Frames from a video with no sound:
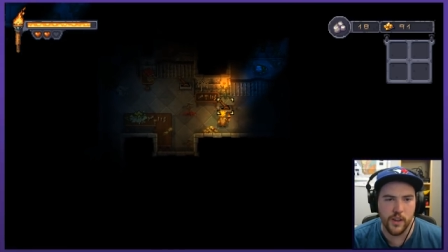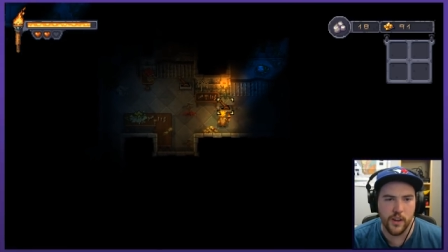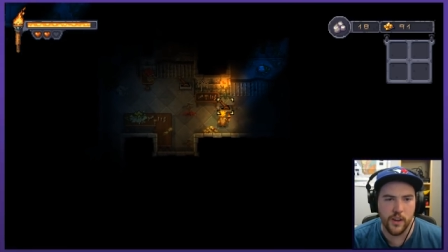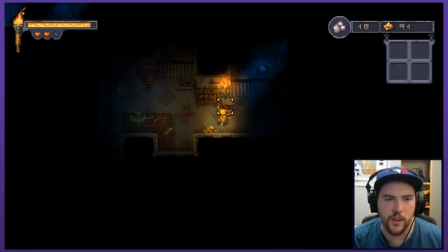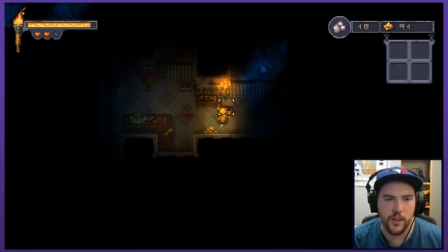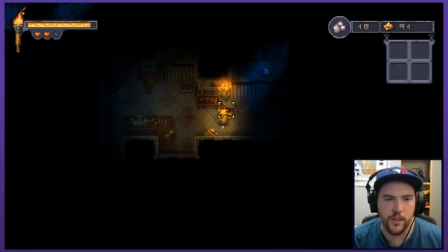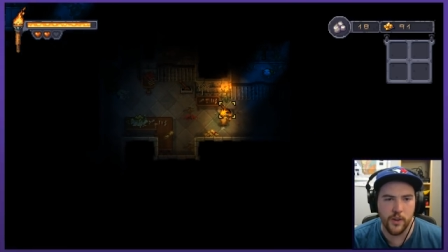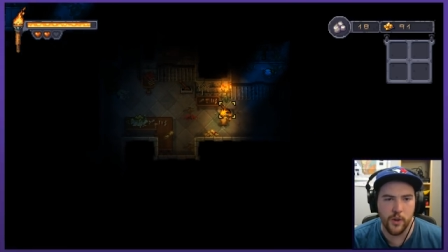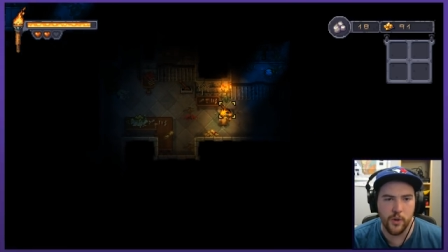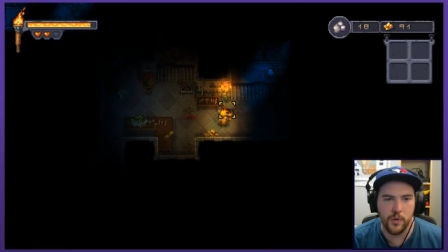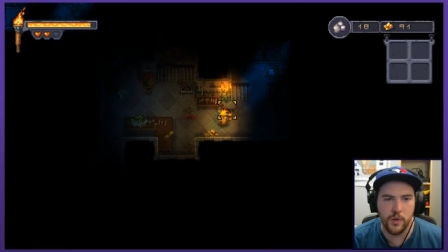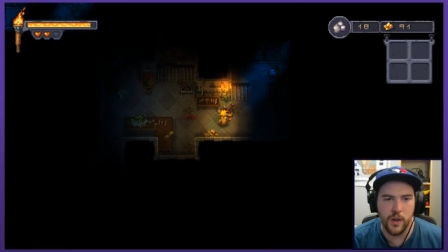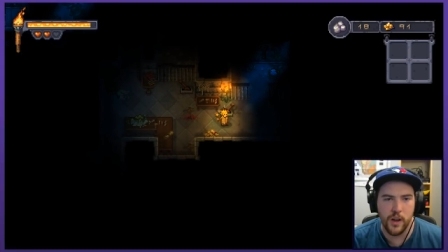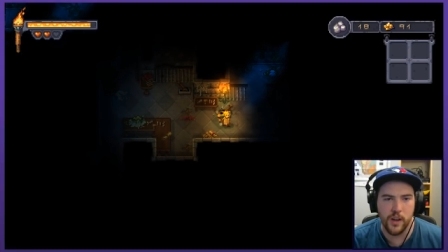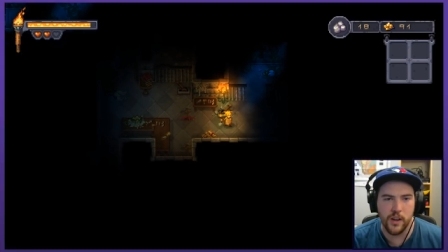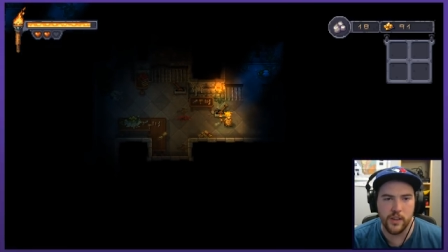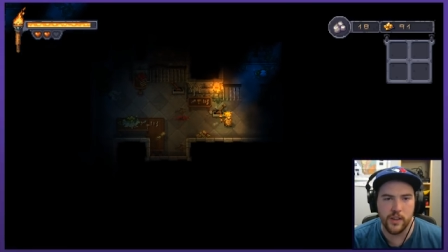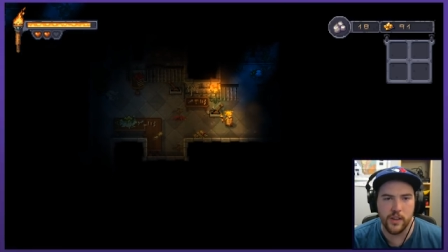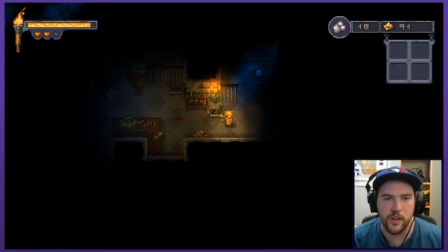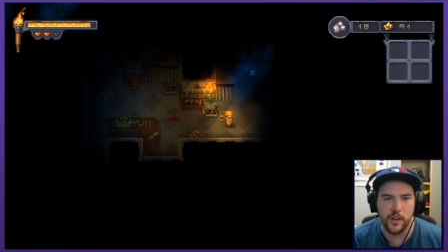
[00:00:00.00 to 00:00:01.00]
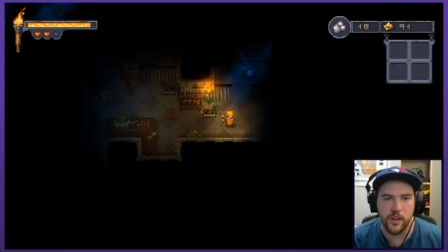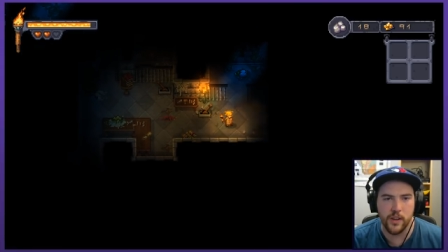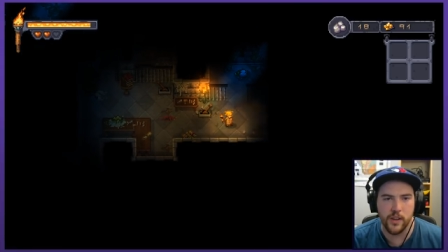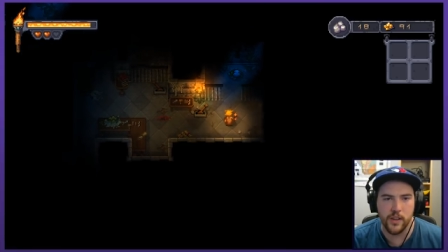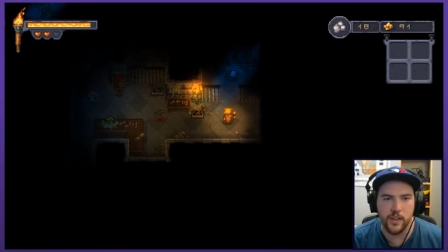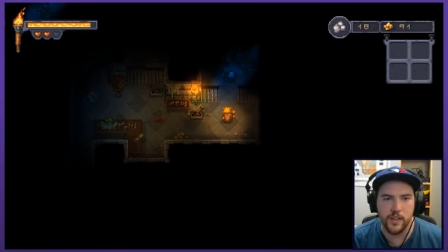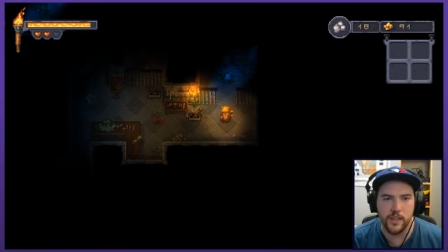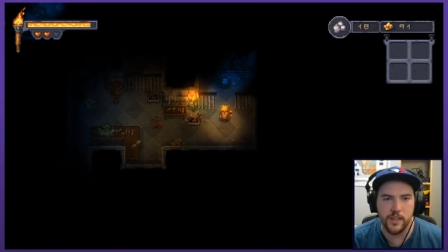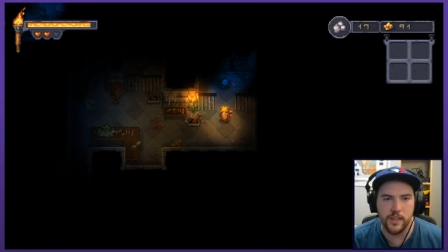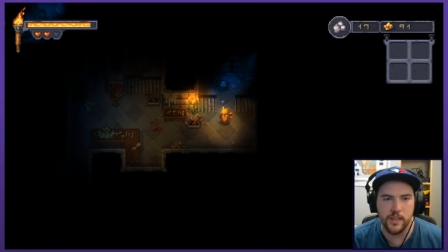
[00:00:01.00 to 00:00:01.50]
are no
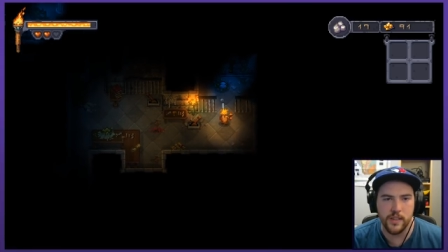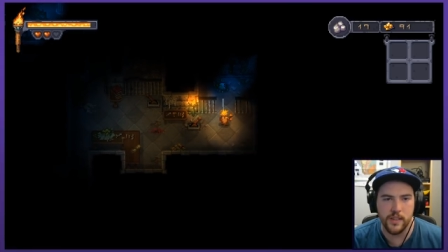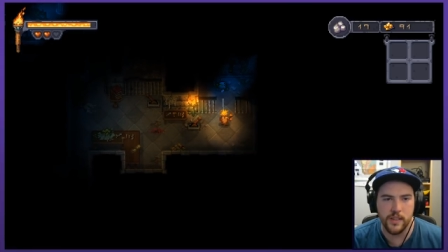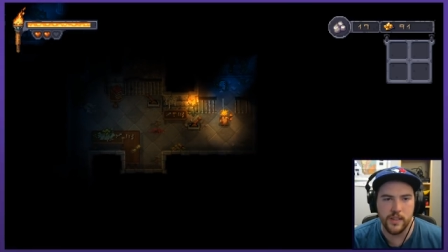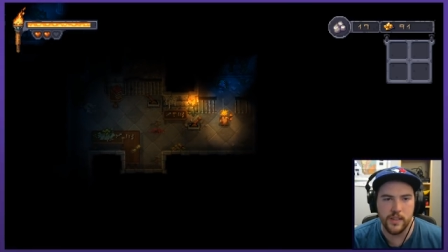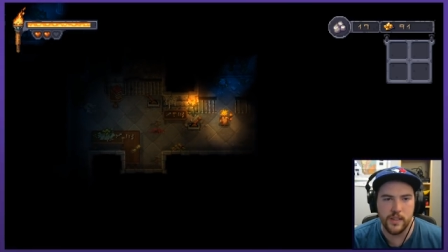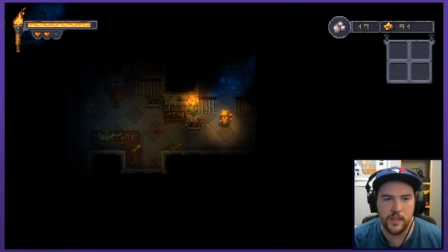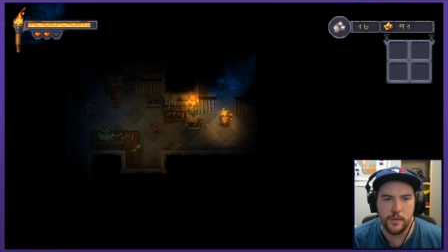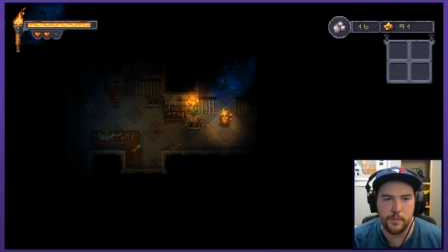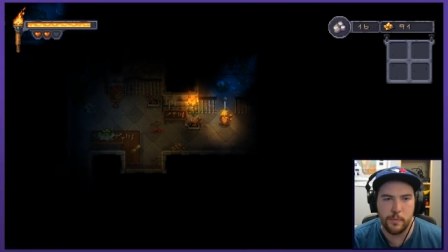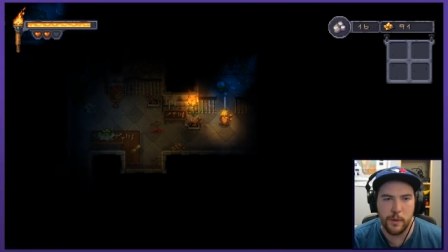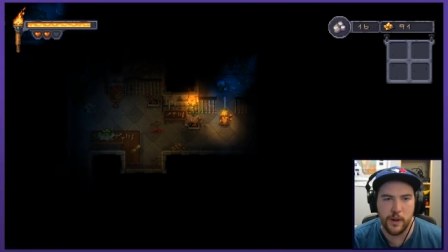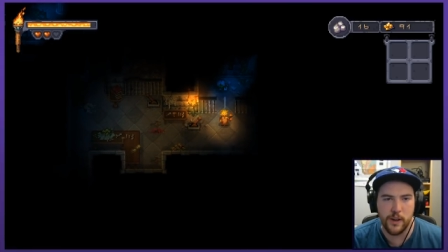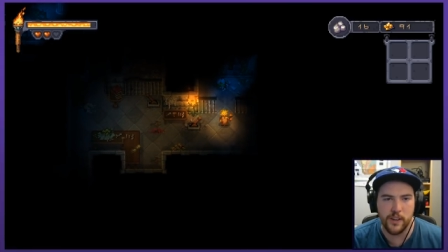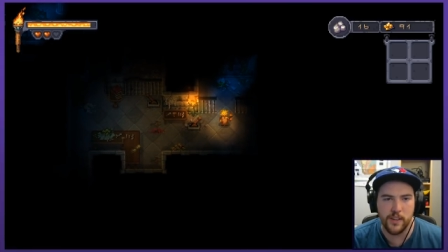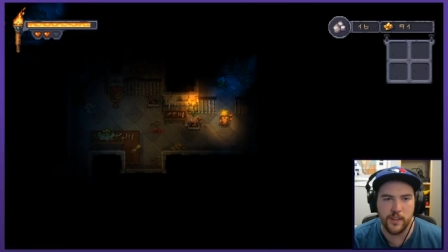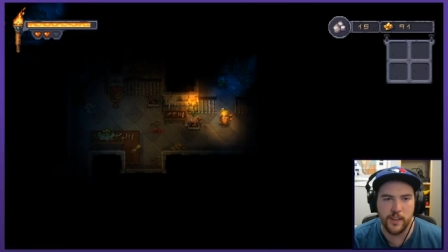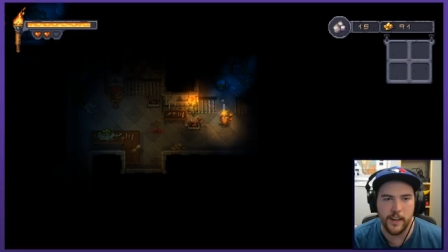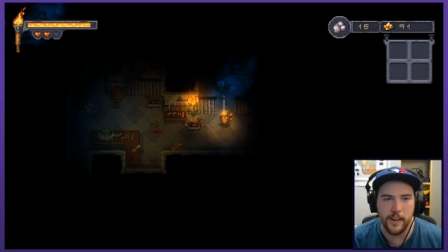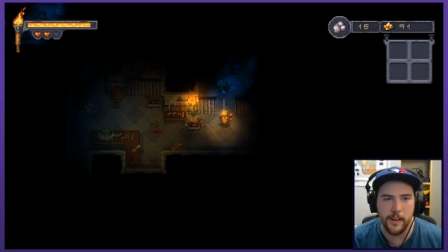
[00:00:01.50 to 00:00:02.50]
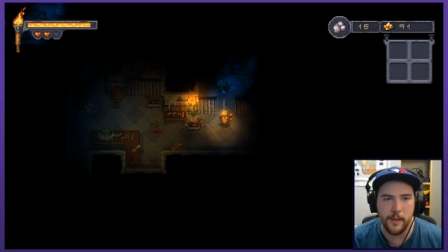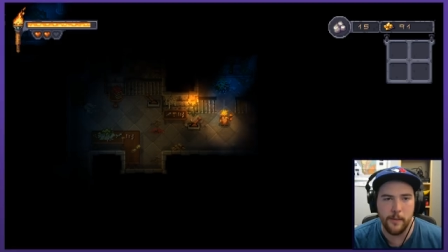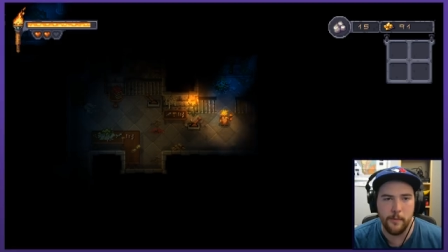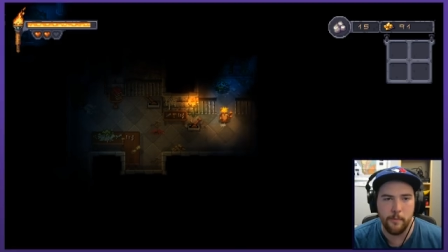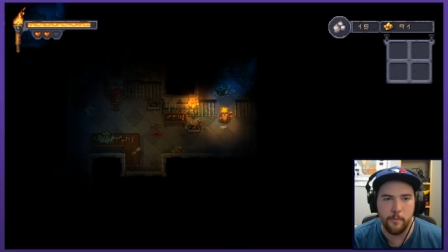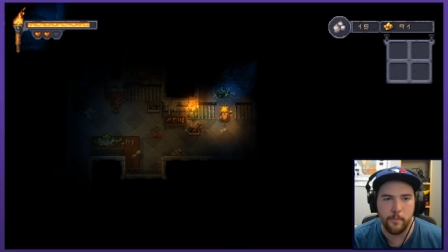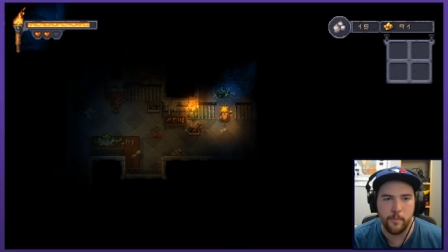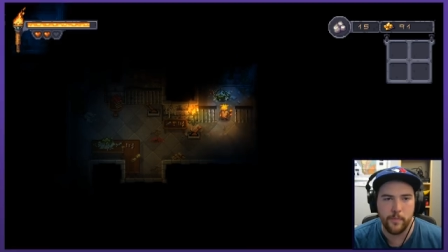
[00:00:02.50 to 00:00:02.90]
longer sparkling.